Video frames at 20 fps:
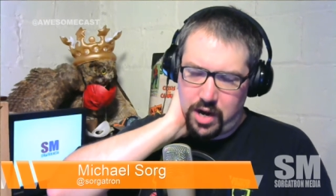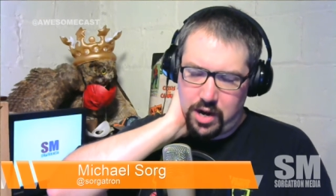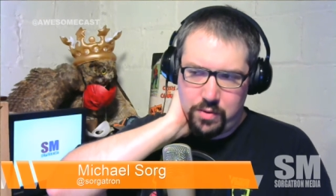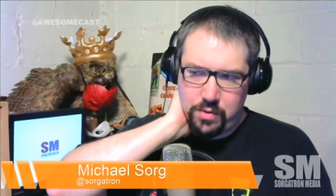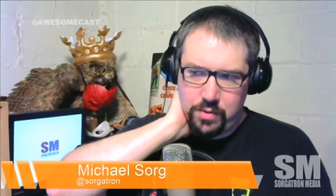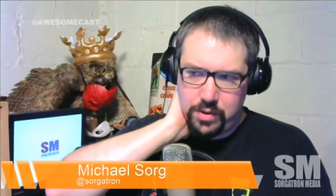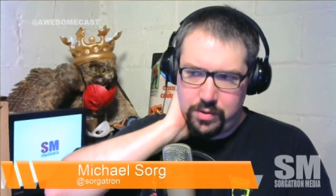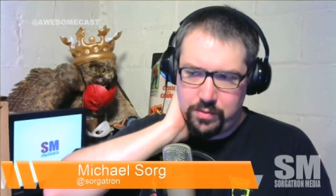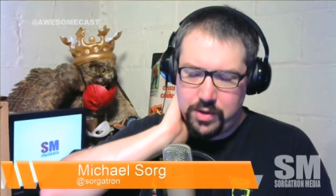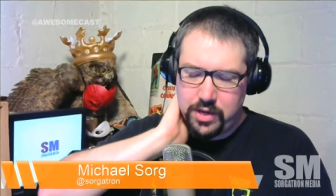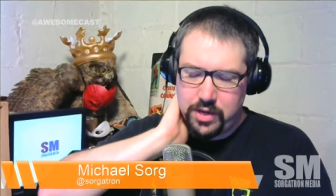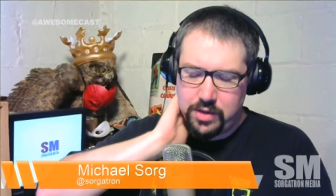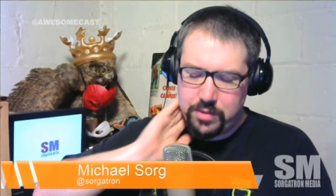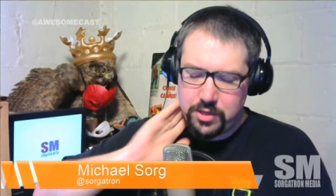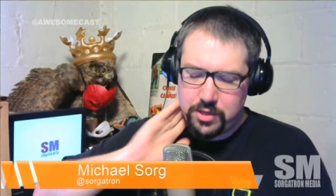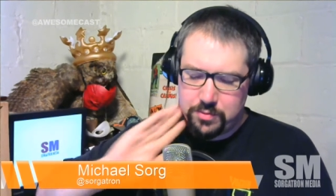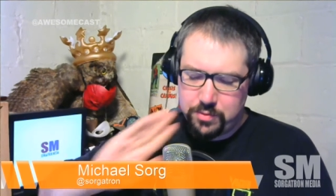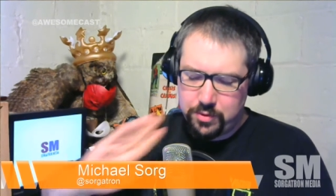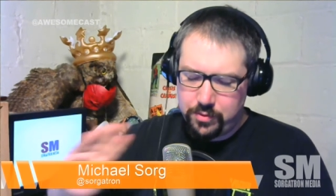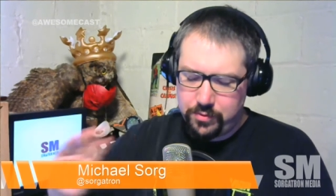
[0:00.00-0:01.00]
I know we, we in
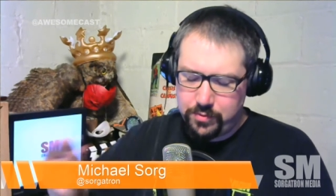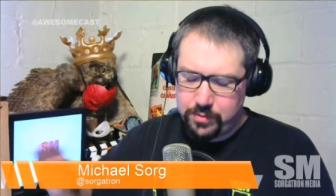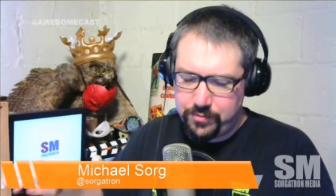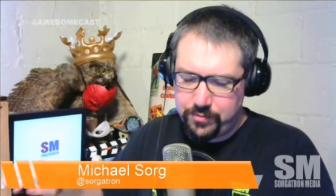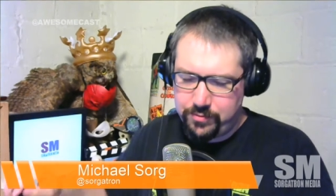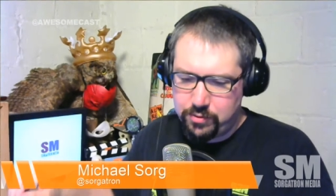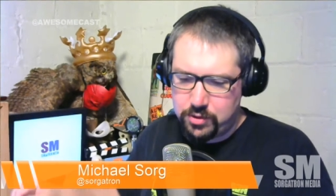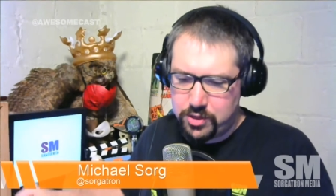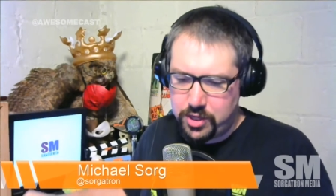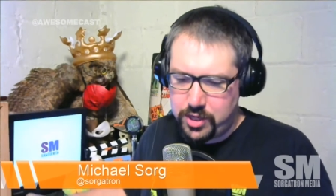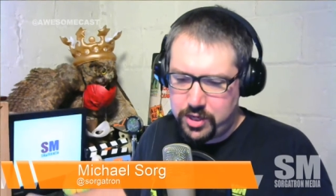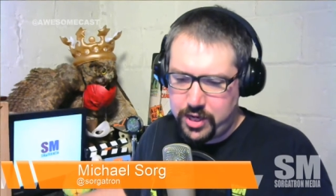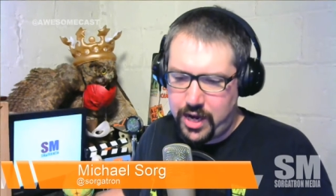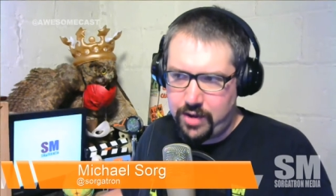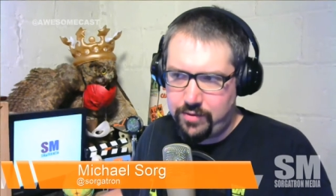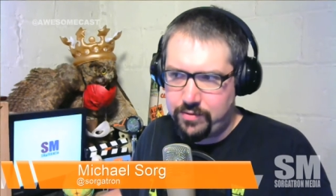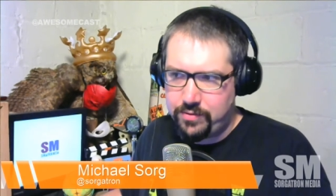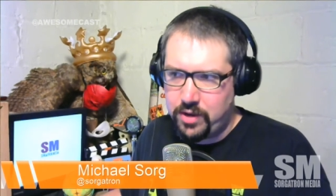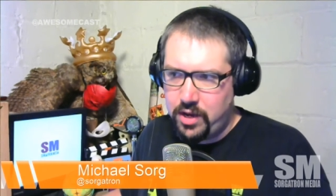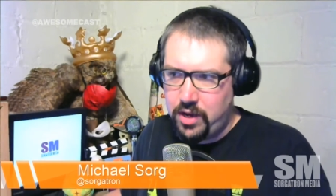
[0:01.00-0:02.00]
Pittsburgh we've been fortunate to
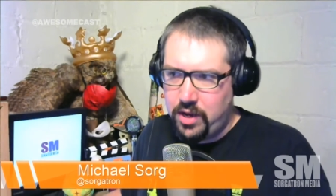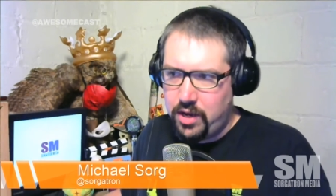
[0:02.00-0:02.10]
have